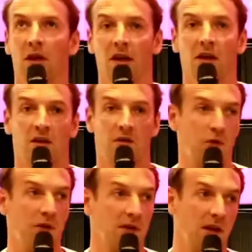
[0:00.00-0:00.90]

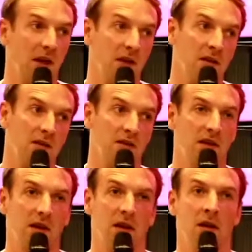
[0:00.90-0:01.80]
Sprint guys, they
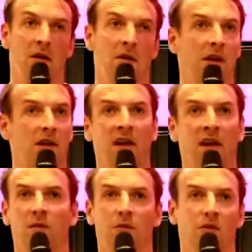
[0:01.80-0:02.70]
are like
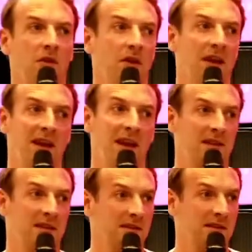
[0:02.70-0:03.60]
80% like
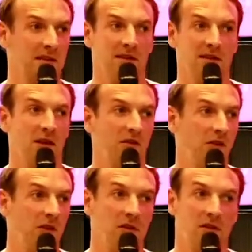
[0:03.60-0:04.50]

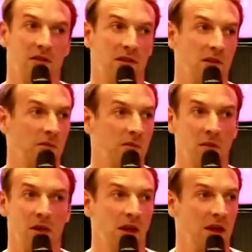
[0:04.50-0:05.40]
ex-C-levels in
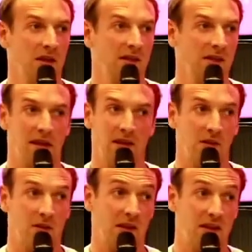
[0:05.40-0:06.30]

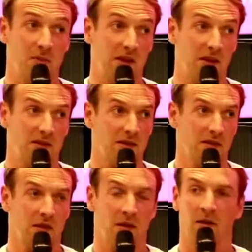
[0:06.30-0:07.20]
the tech space,
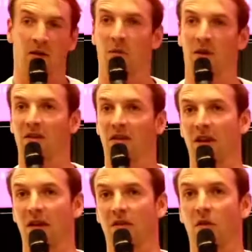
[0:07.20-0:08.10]

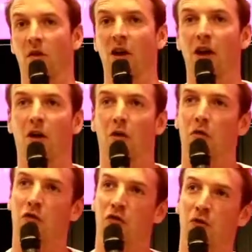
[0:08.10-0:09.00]
basically. So
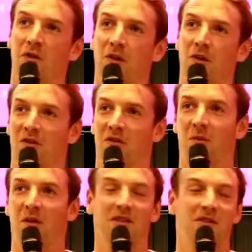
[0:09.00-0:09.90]
the due deal was the
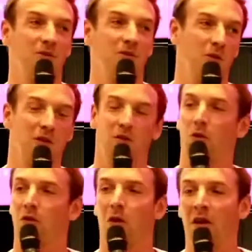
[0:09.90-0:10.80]
best. We
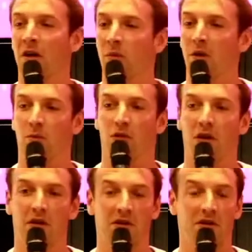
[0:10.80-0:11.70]
talked only about
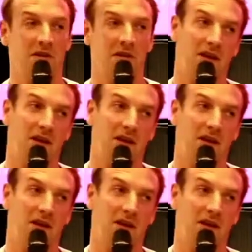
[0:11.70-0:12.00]
product and tech.